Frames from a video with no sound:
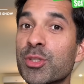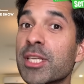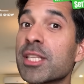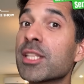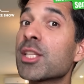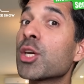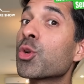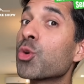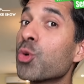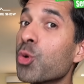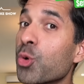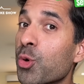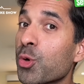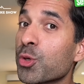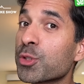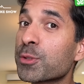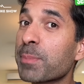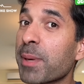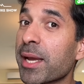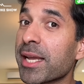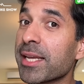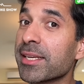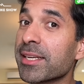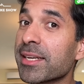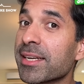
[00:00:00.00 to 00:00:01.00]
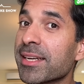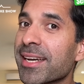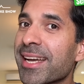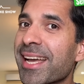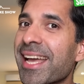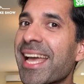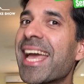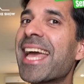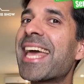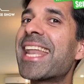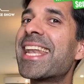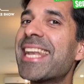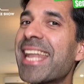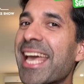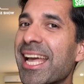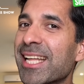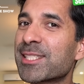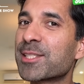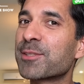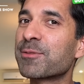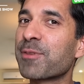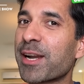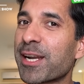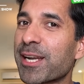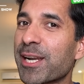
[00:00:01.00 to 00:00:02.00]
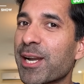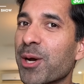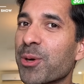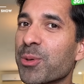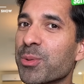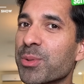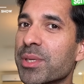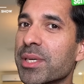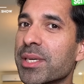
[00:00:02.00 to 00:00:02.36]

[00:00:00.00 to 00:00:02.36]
the glucose spike? Let's find out.